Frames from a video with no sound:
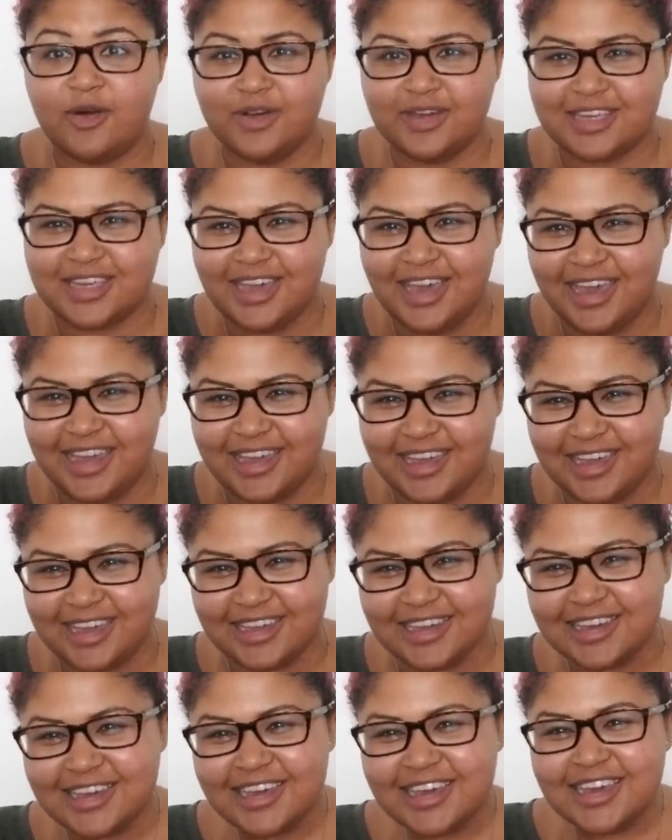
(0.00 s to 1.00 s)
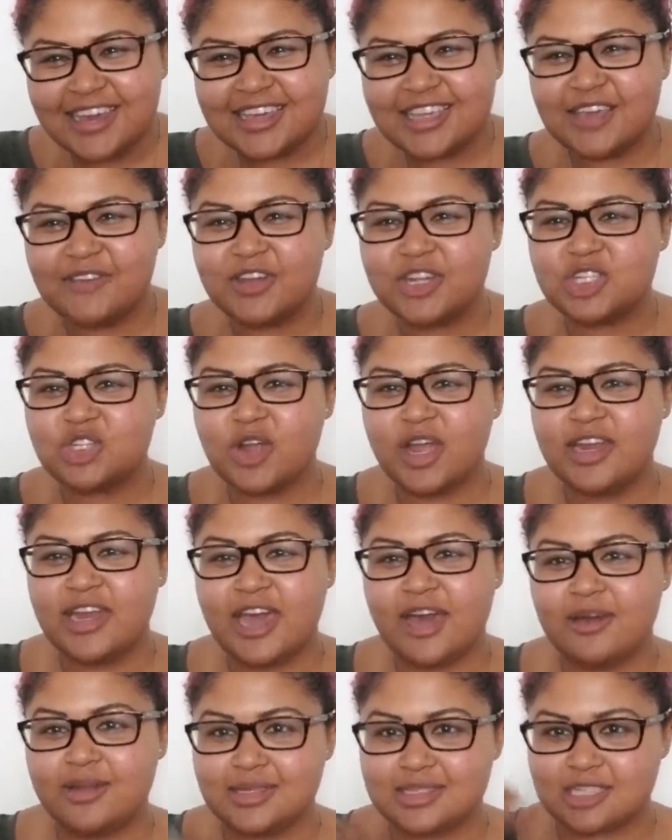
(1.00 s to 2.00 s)
okay? give it a try
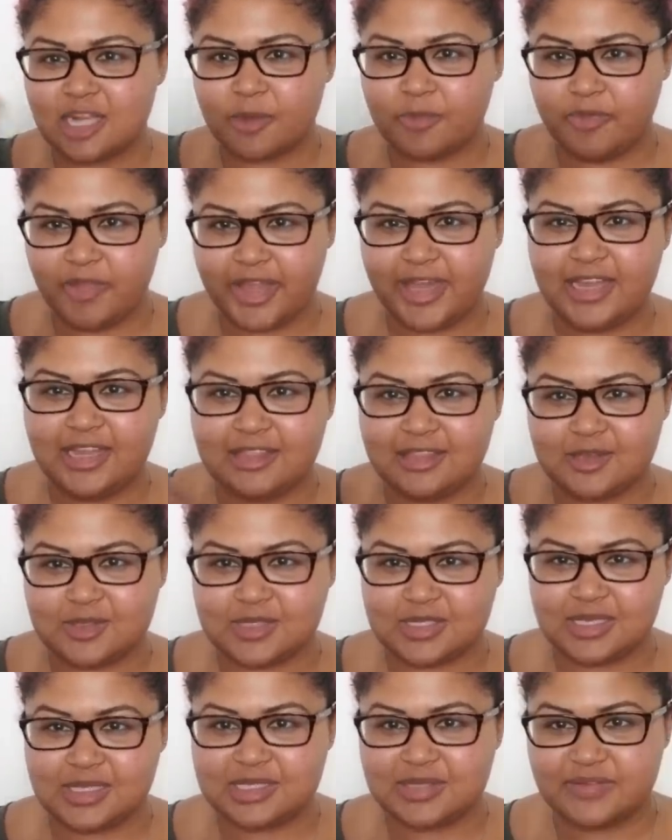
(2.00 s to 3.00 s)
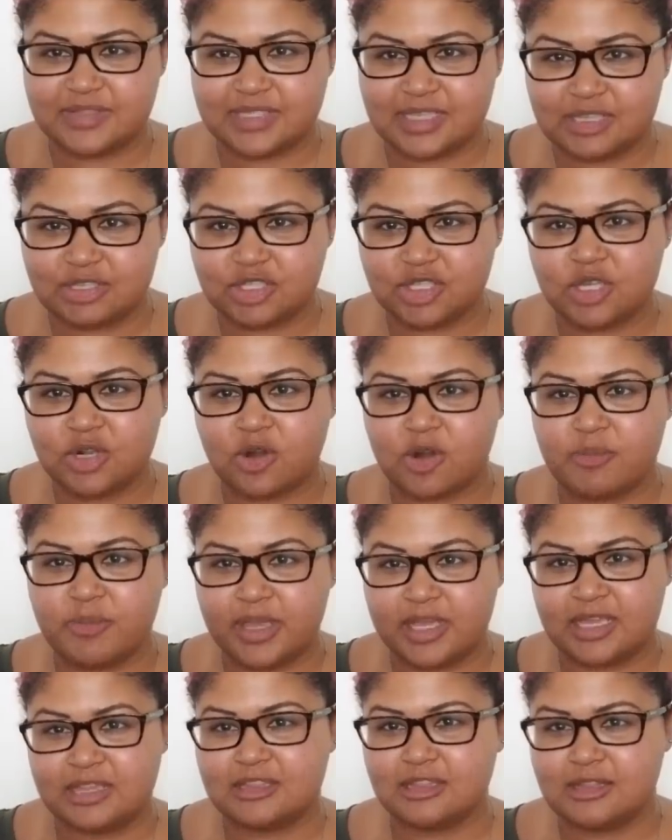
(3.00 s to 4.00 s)
now to start planting those seeds of intention or
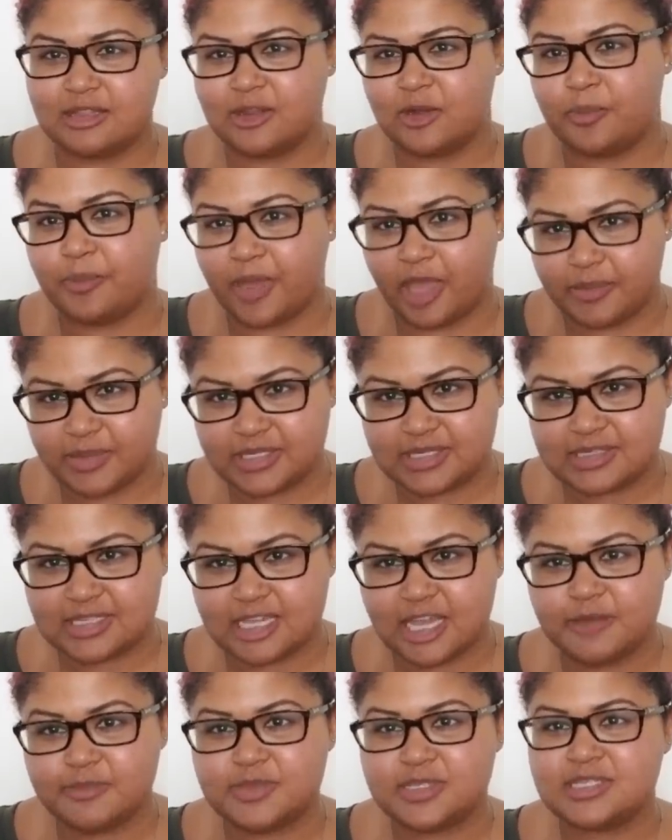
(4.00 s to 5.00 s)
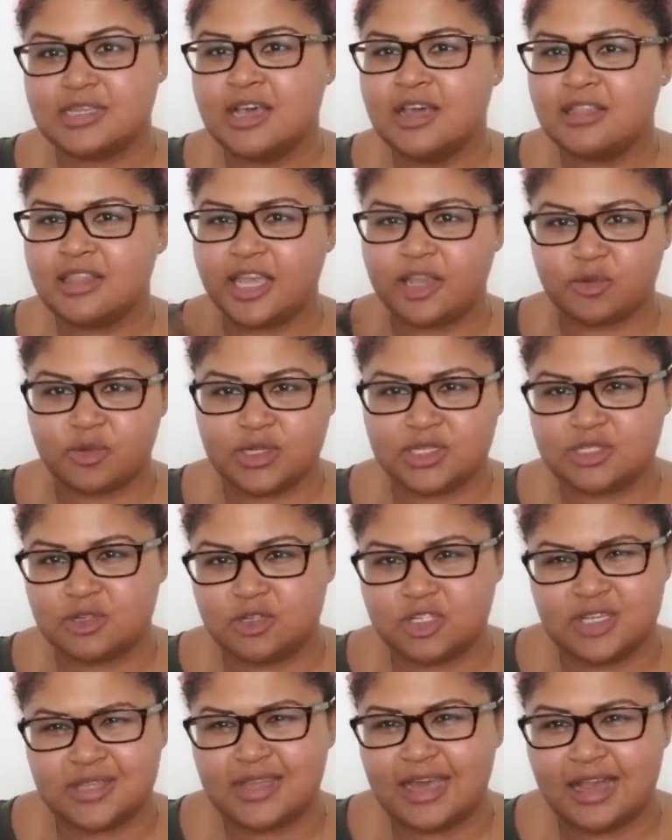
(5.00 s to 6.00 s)
making the little baby steps, like
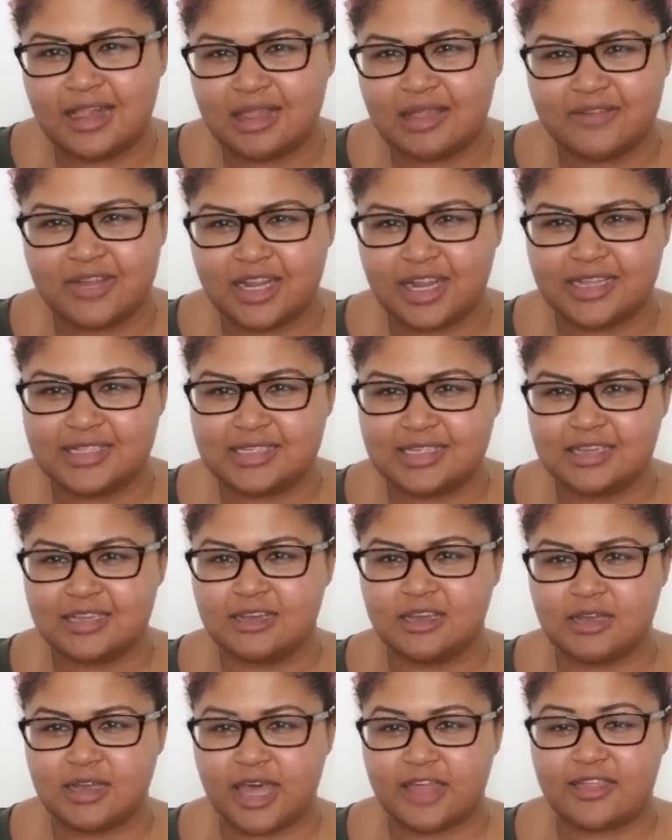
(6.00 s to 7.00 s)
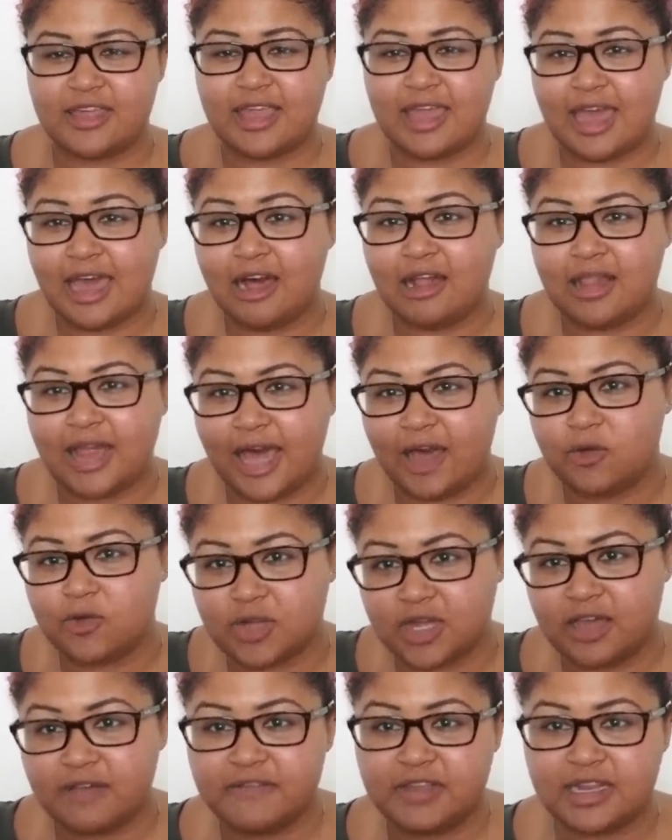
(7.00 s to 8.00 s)
researching the hell of an idea, uh, the hell out
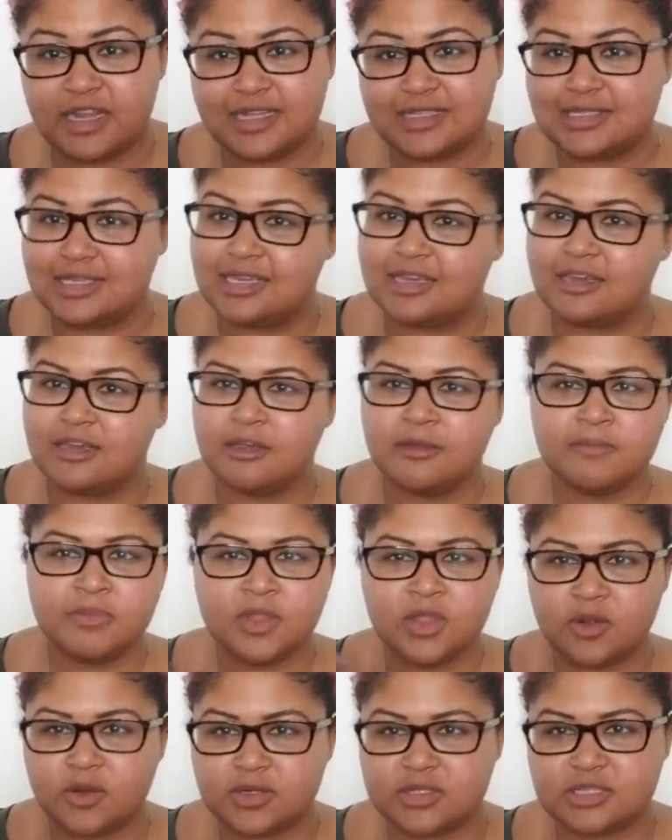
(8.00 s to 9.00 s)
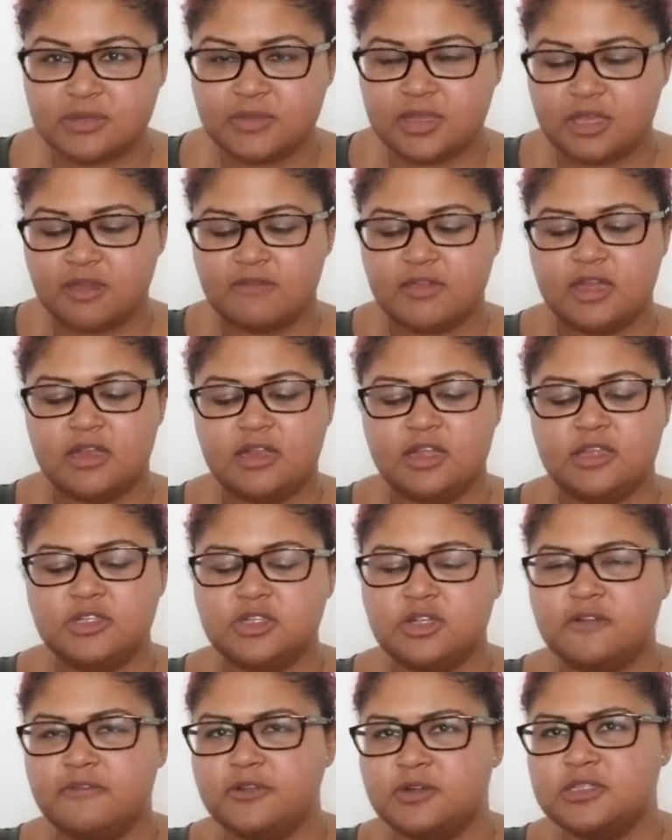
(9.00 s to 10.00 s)
of an idea or something of that
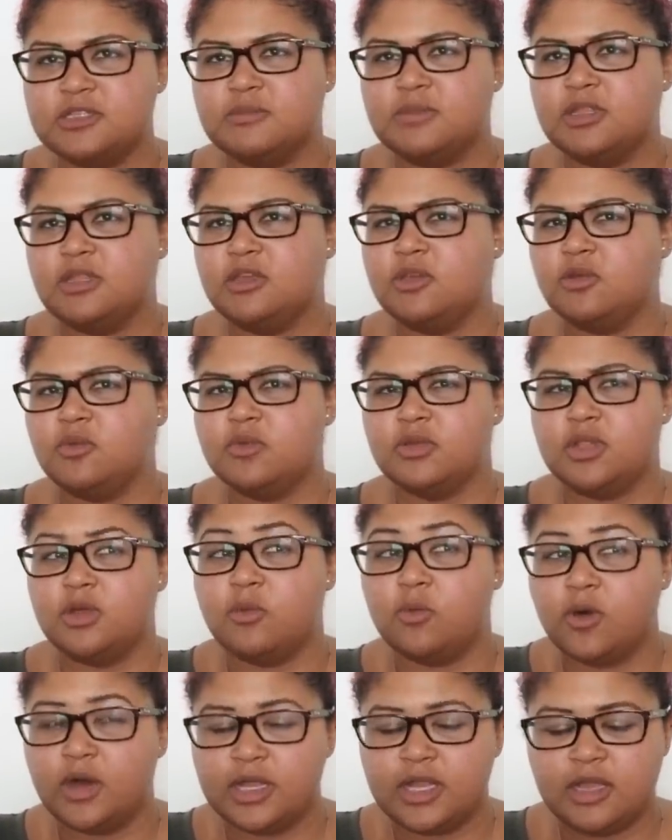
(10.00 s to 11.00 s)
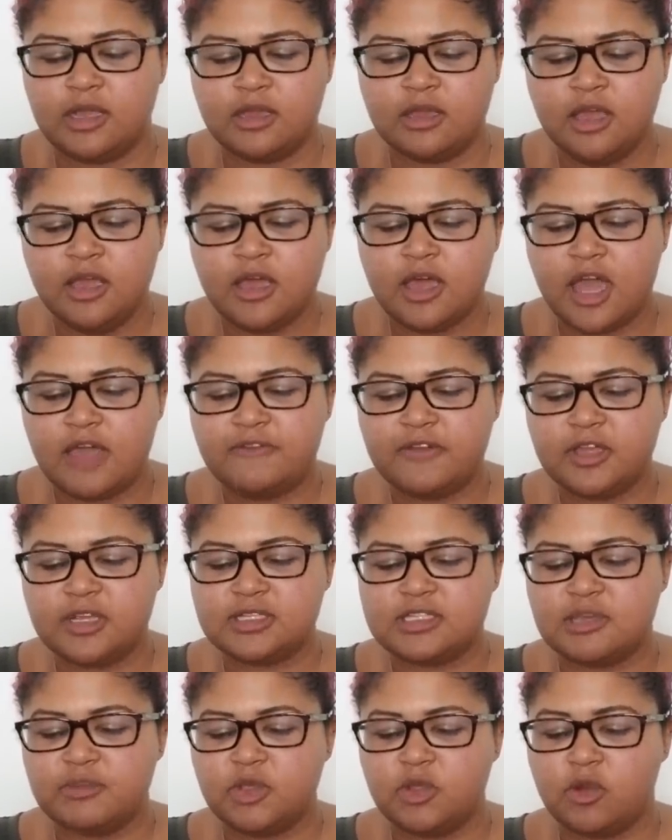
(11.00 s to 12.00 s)
nature for something that you're really wanting. I feel like
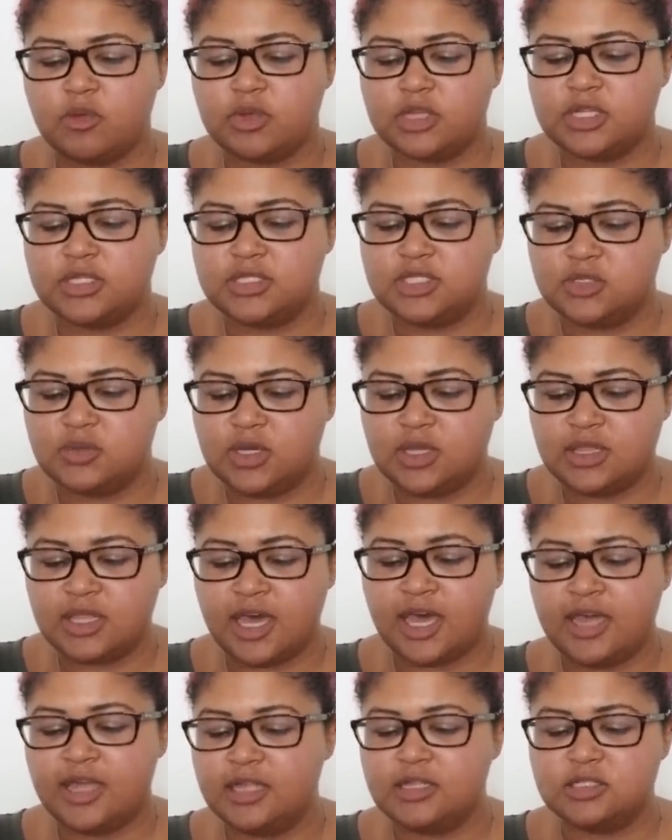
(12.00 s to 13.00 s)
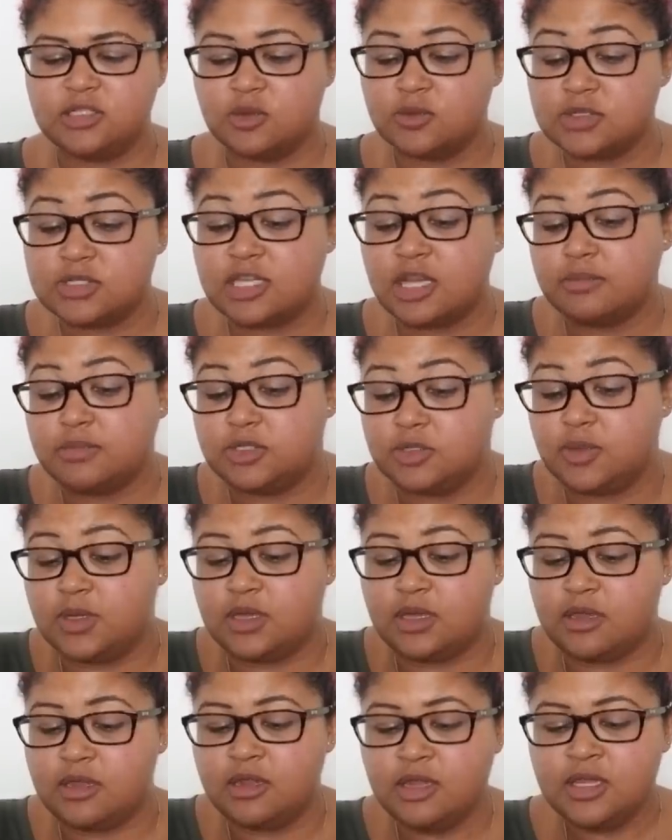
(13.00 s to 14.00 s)
some of you are really doing that and don't stop doing
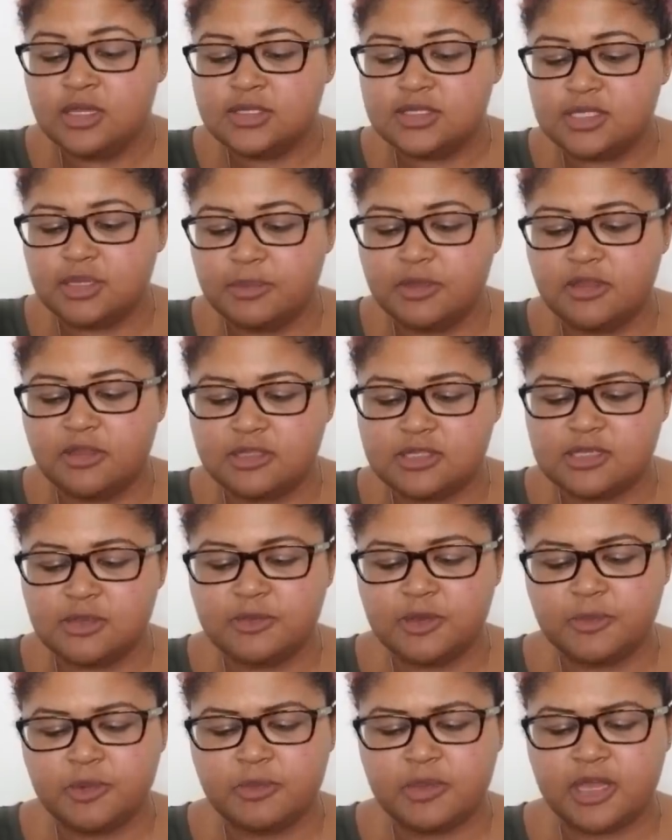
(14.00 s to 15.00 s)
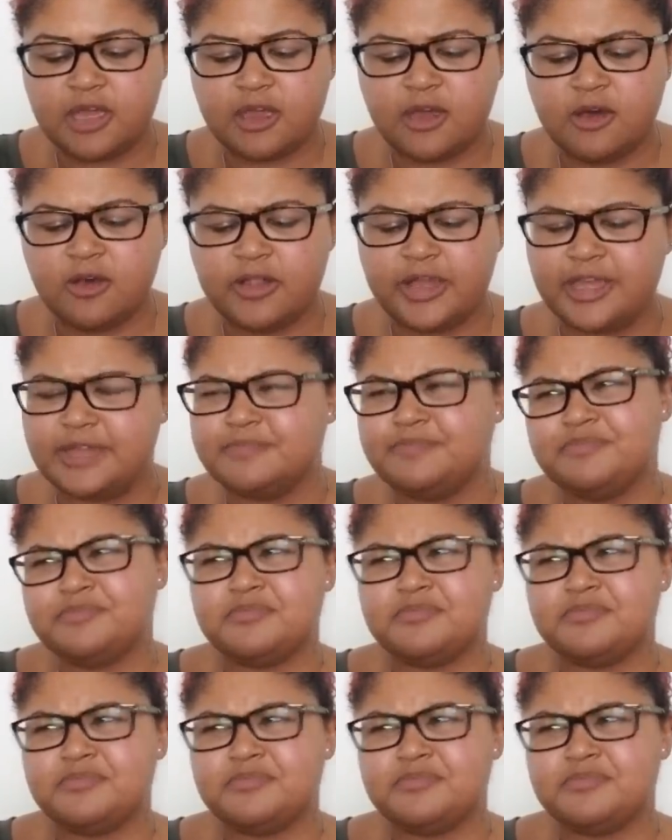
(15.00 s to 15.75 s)
it. Some, some people might go like,